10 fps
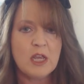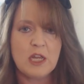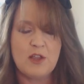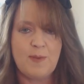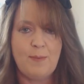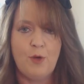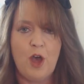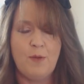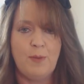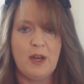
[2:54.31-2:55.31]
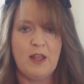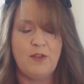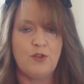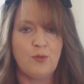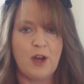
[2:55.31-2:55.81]
since people have been
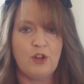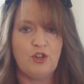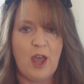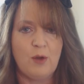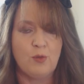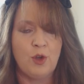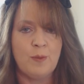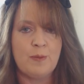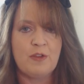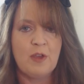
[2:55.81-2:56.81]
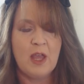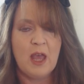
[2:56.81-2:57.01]
in these Reddit chat rooms.